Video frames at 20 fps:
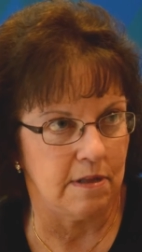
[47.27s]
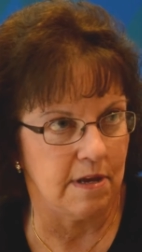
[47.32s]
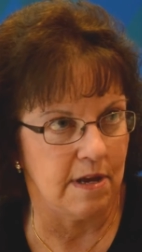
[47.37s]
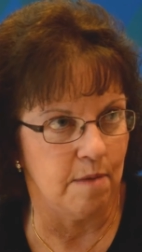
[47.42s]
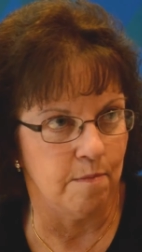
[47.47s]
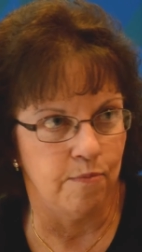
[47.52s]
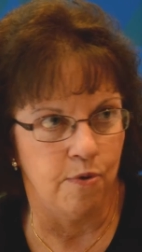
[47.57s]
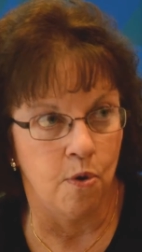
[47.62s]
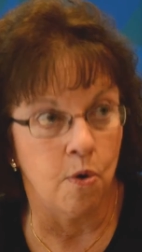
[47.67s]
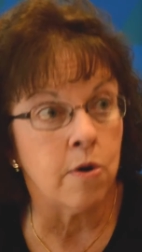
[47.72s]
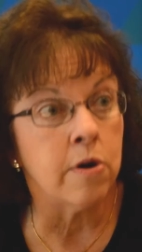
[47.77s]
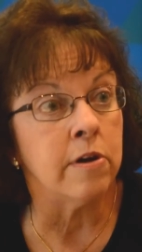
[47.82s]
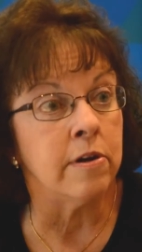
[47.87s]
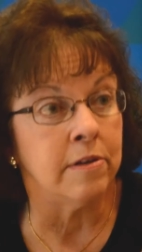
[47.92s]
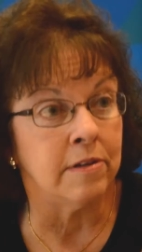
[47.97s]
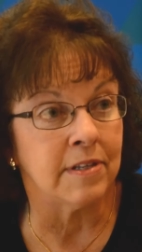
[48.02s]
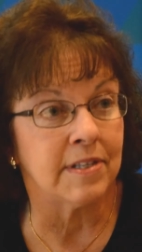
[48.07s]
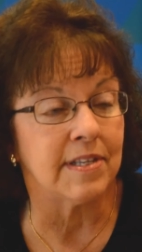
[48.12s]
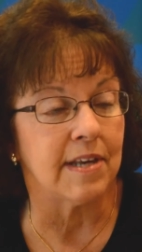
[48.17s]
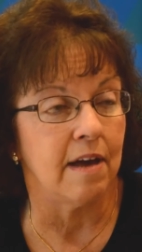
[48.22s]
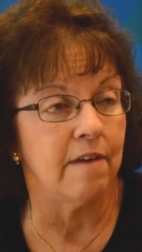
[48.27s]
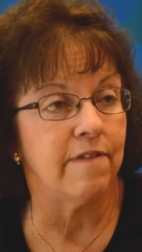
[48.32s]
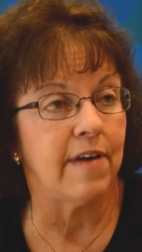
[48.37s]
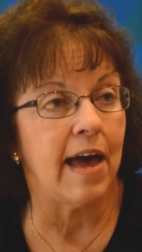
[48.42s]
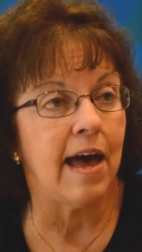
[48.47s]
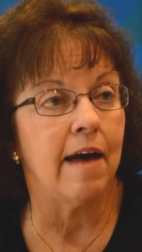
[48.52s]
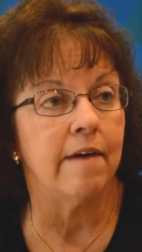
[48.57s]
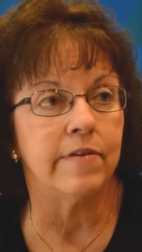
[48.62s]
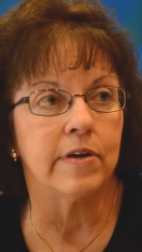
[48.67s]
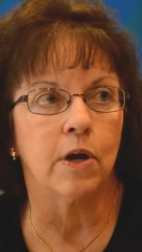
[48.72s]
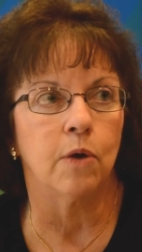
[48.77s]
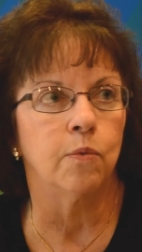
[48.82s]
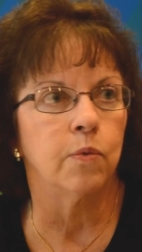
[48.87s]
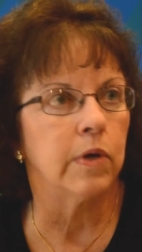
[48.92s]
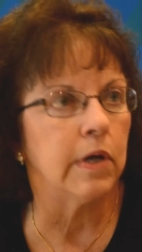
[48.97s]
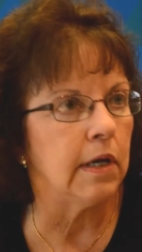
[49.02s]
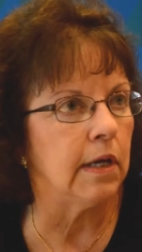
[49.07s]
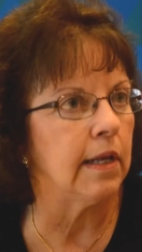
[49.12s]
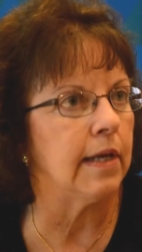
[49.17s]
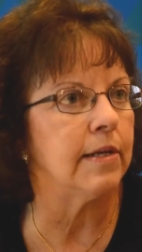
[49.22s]
the importance of having a
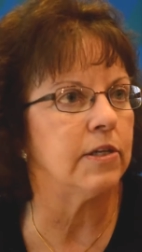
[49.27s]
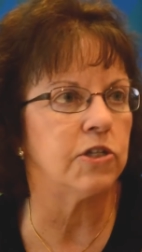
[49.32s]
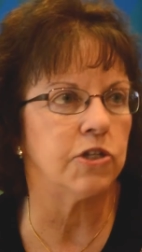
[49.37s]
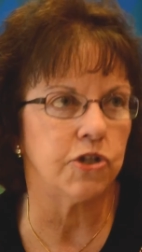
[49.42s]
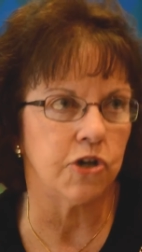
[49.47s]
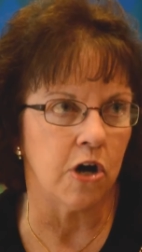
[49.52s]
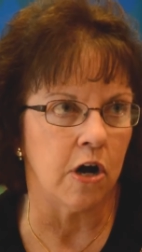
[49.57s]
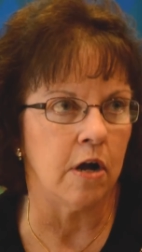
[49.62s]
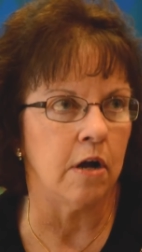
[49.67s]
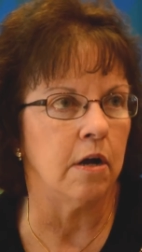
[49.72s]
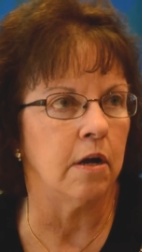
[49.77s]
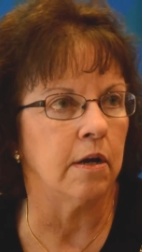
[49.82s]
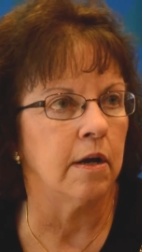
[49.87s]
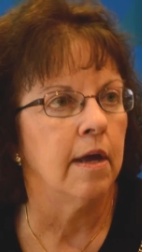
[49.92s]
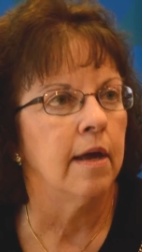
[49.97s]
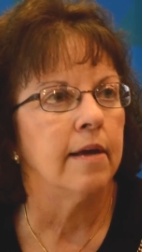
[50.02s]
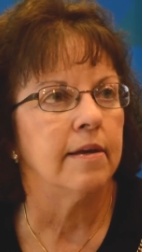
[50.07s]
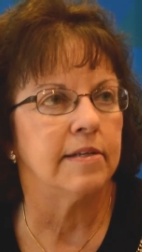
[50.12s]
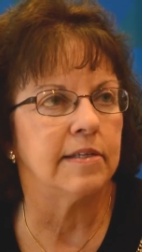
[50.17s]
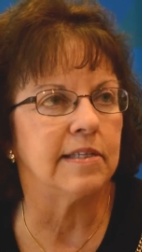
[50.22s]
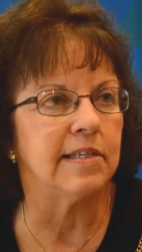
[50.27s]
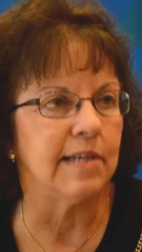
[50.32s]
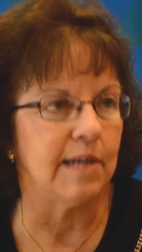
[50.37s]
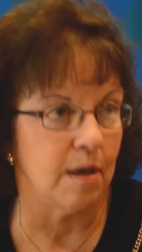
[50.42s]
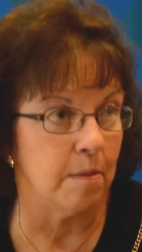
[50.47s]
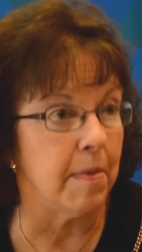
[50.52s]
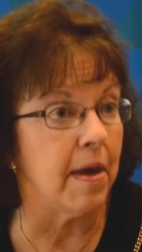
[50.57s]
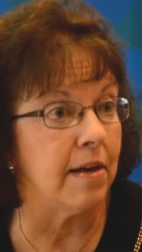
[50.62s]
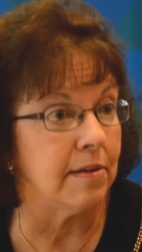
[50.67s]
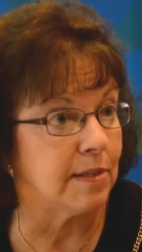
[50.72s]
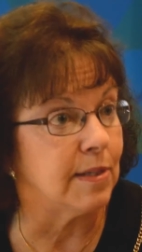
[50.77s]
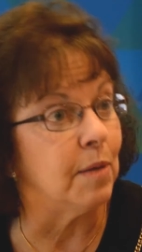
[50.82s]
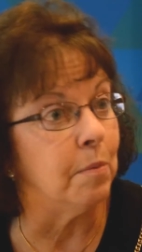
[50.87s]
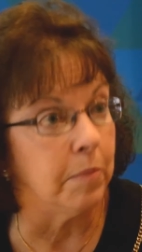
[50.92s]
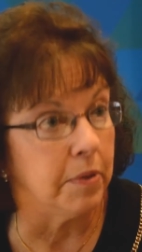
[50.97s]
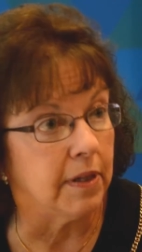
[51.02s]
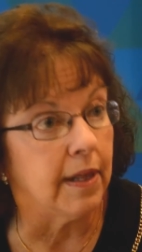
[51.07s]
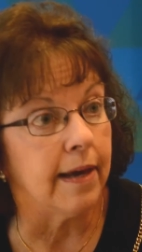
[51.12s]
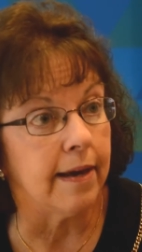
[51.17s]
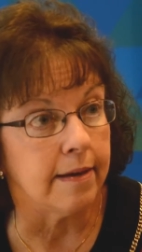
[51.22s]
really strong CMS in
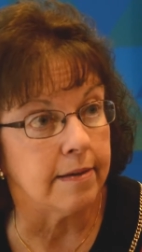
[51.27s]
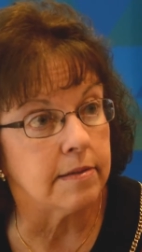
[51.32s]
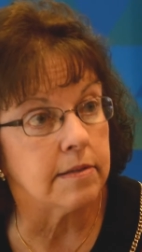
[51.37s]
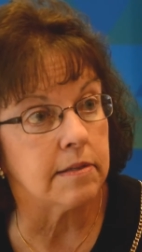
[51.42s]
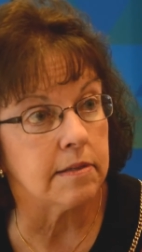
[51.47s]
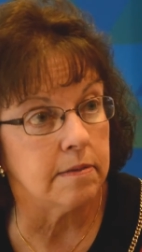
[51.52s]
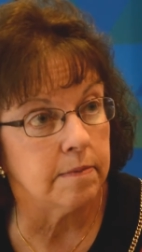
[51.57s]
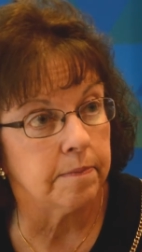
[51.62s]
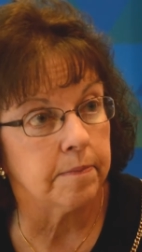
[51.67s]
place.